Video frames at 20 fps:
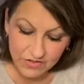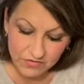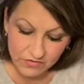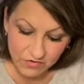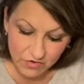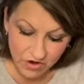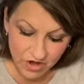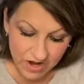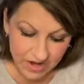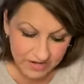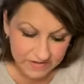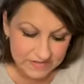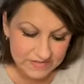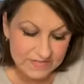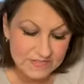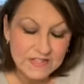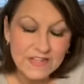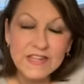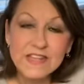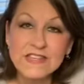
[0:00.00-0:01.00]
of
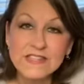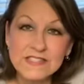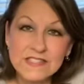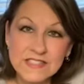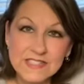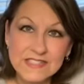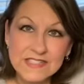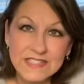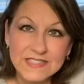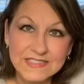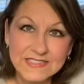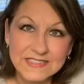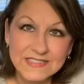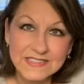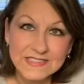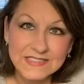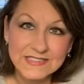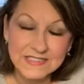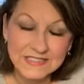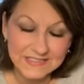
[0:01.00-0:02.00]
Christ is his
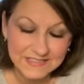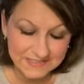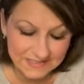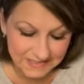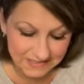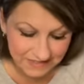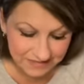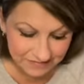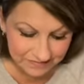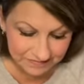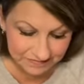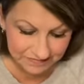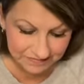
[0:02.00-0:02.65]
consistency.